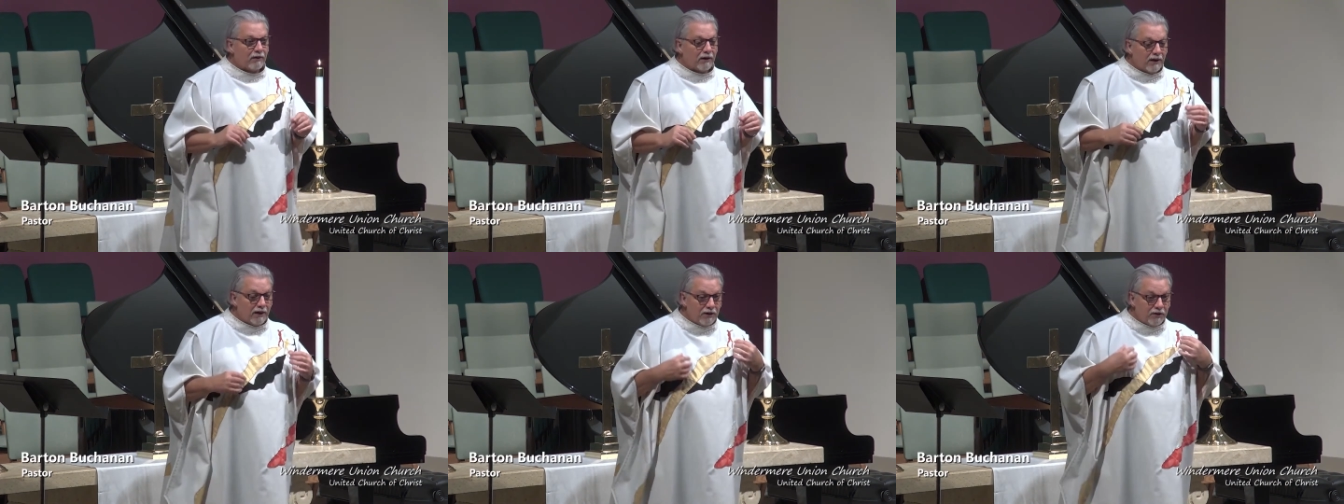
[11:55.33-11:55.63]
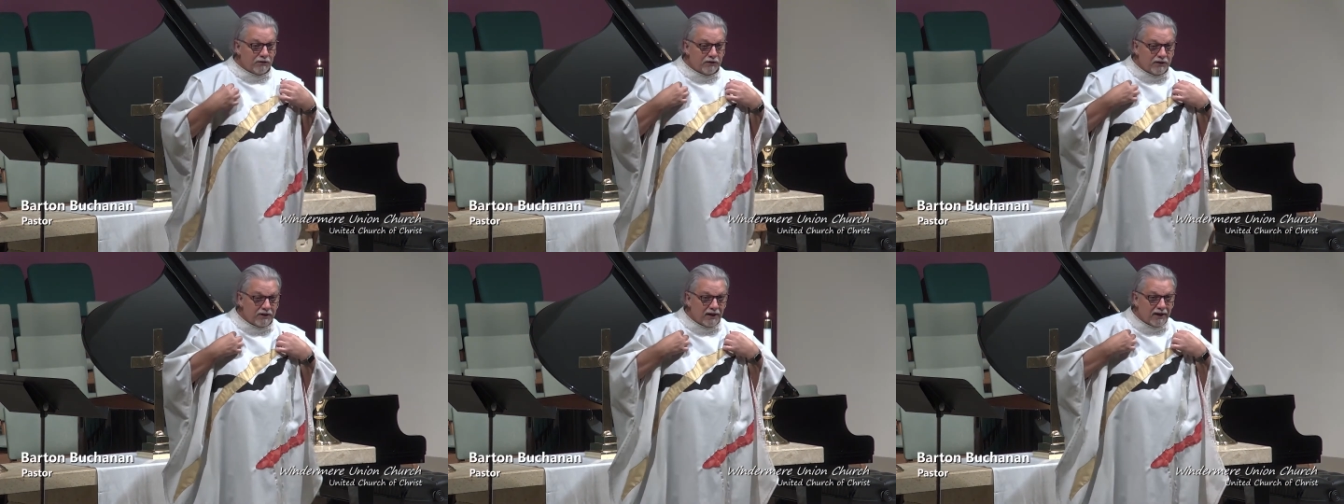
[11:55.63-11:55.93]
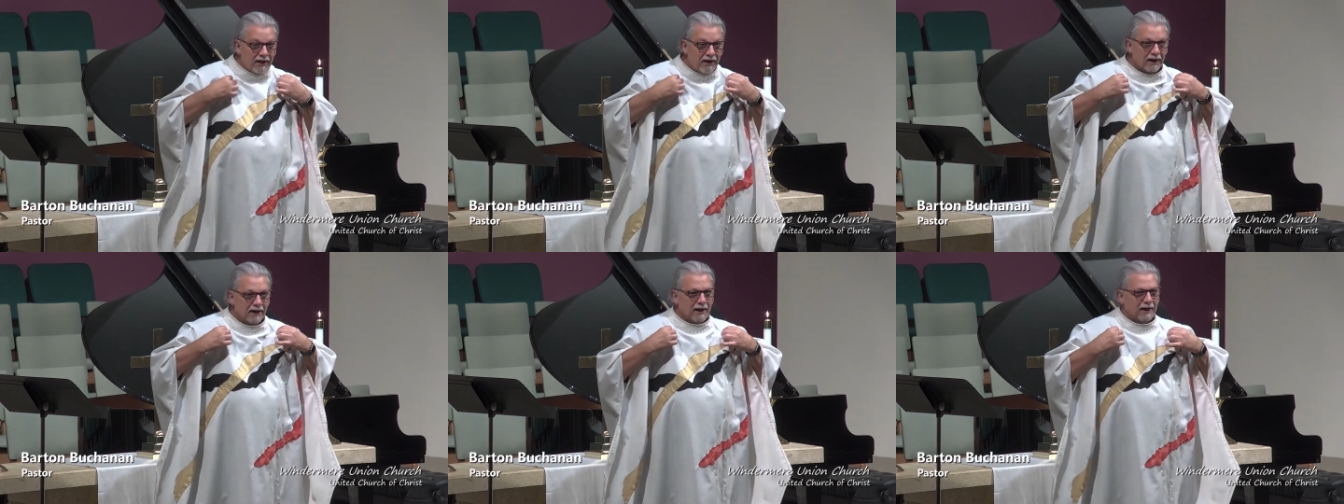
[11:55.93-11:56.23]
interesting
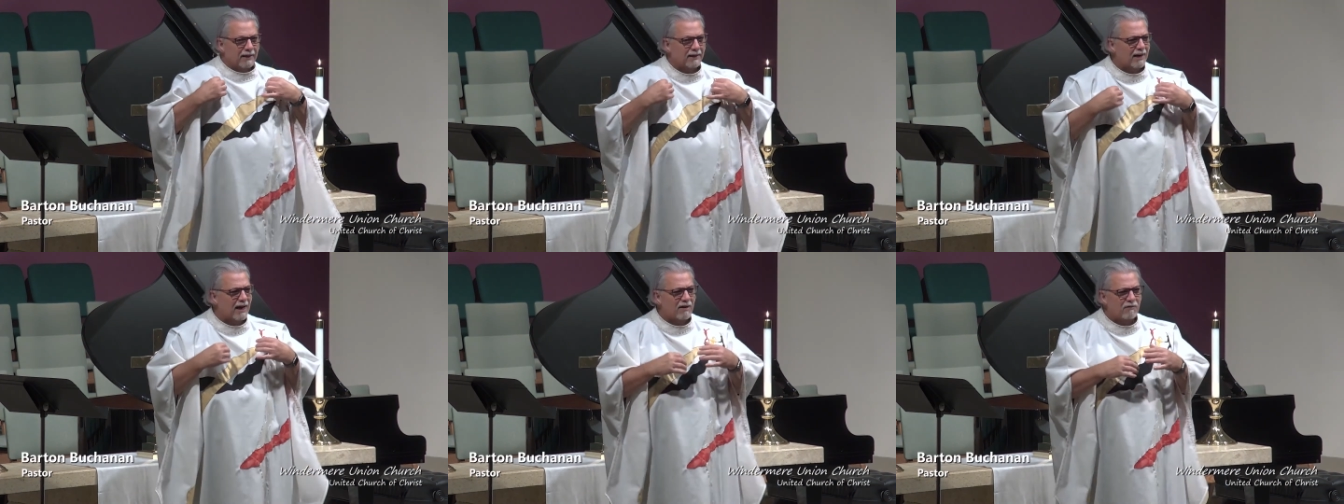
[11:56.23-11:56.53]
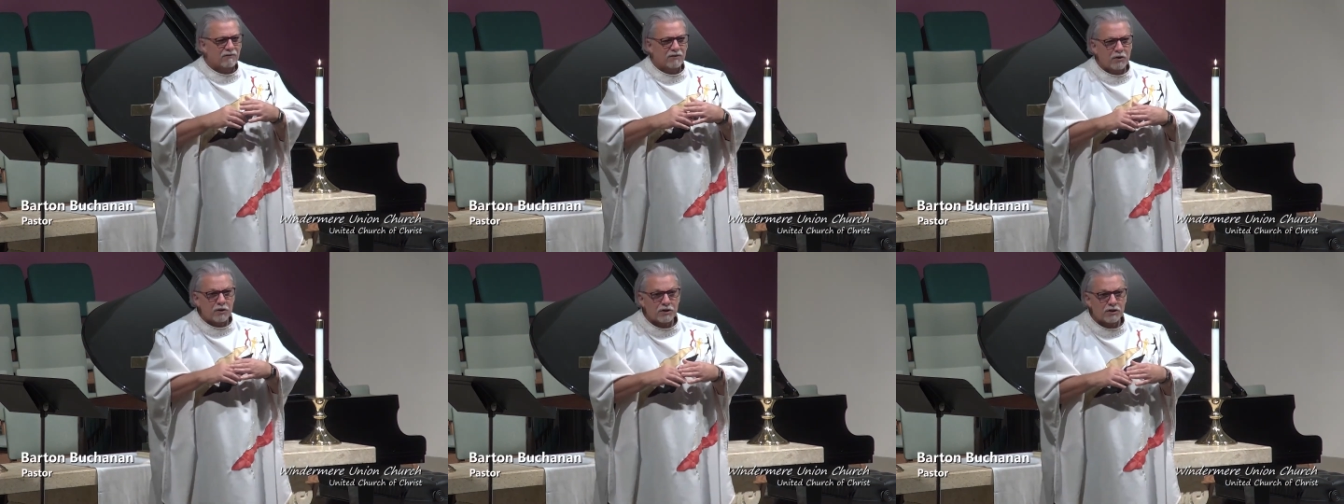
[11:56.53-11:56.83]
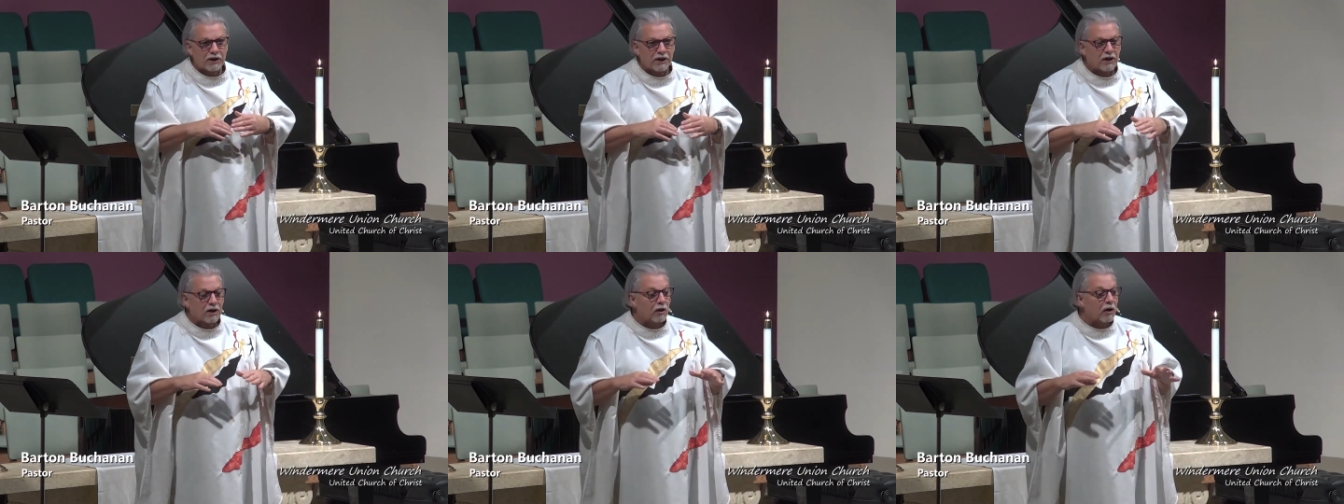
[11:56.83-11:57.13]
that I have usually
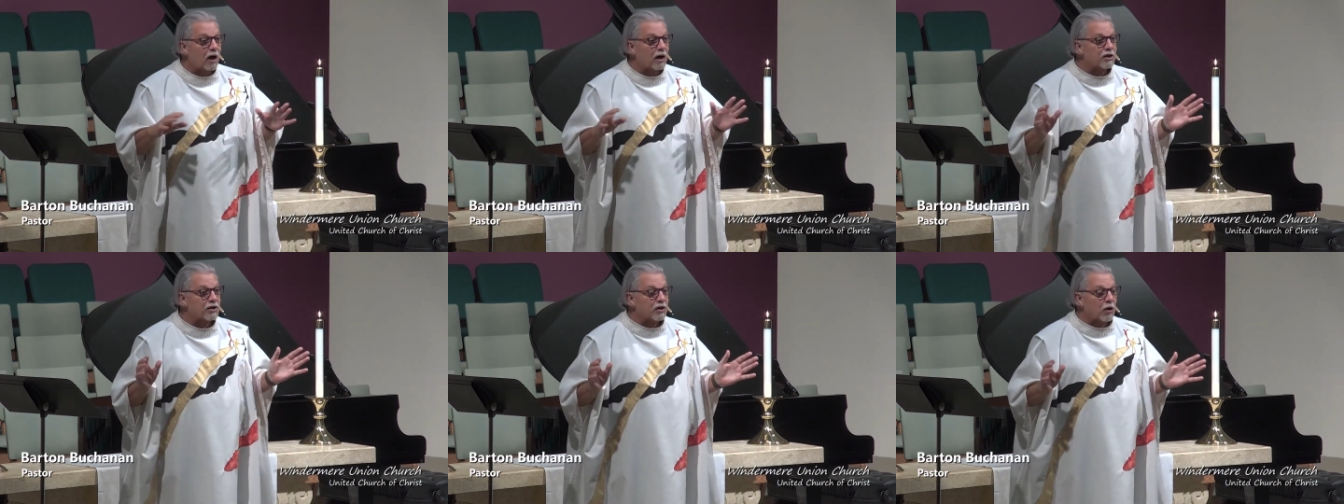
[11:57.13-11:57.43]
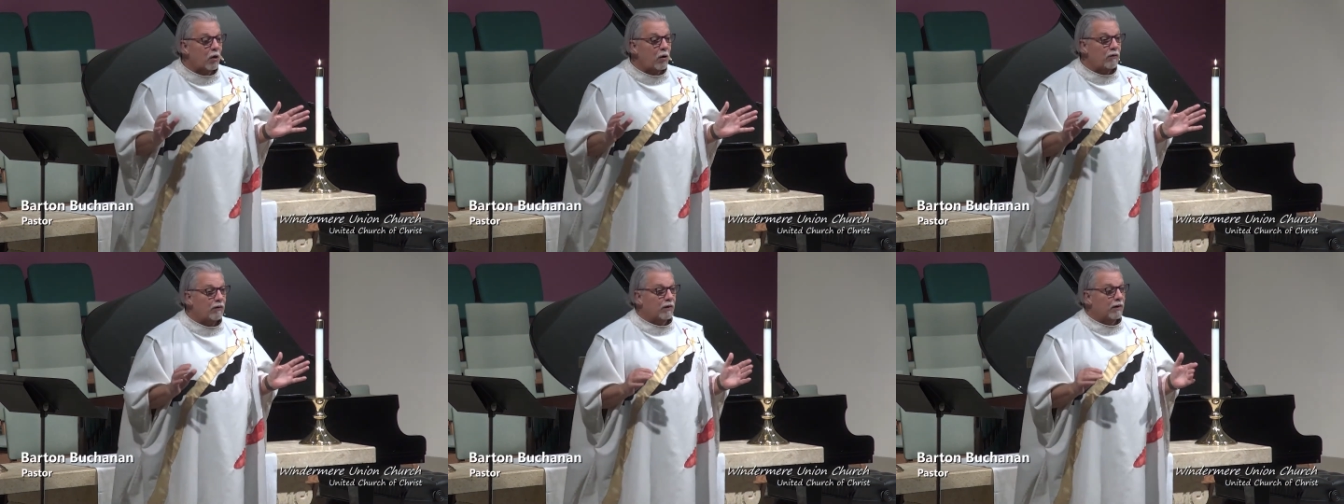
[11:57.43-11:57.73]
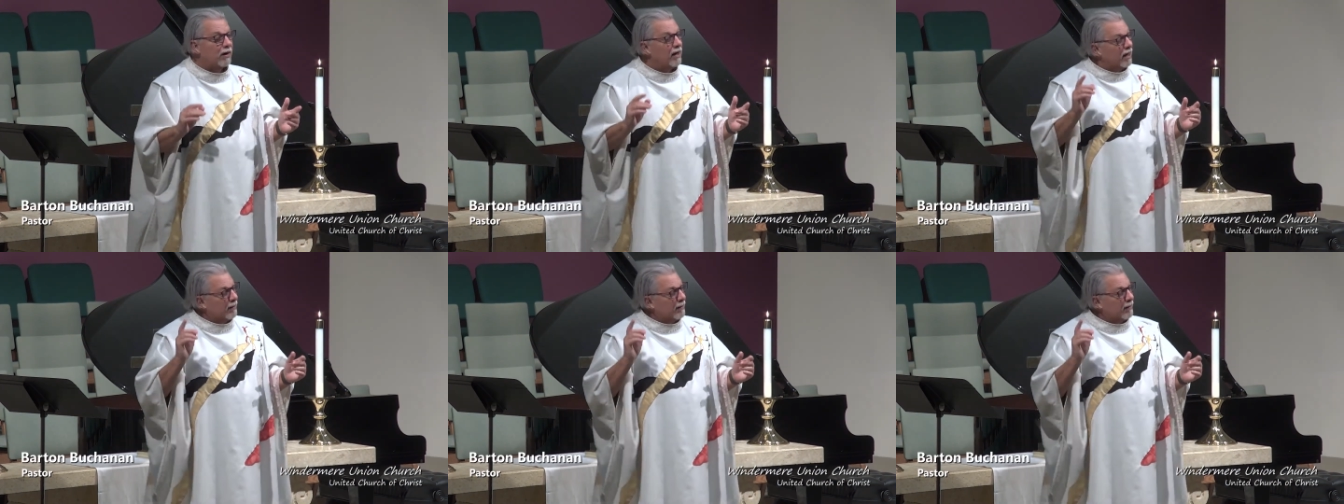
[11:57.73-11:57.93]
gloss over,